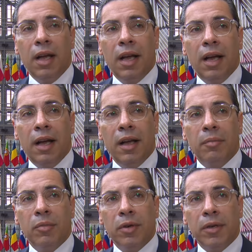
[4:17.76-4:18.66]
a
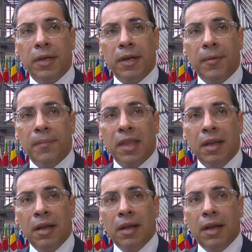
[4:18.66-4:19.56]
more
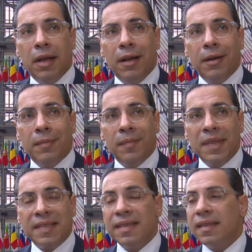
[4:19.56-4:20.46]

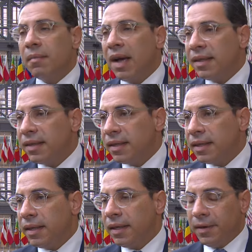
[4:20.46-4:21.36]
systematic
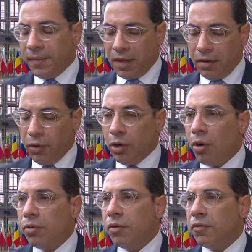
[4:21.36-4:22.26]

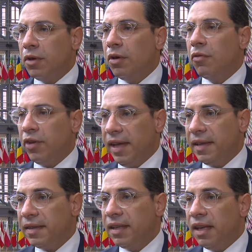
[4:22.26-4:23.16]
flow of
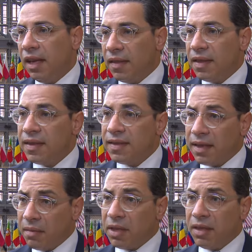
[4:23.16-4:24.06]
aid. And this is
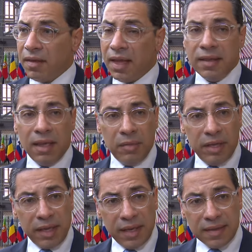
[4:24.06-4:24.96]
something that the
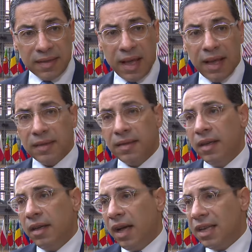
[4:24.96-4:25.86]
American side
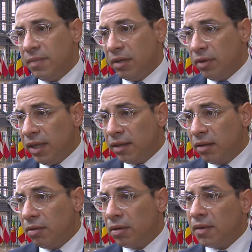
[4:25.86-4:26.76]
has been
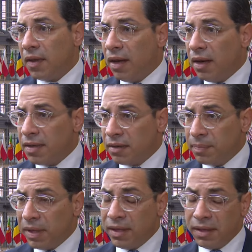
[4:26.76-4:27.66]
working on.
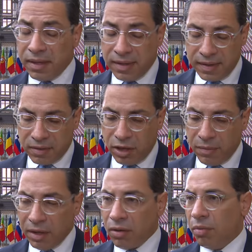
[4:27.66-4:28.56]
It's going to
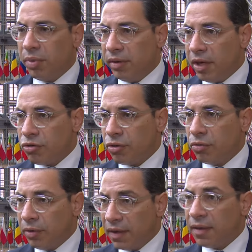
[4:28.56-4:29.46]
be in
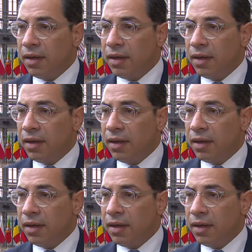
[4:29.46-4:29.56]
cooperation with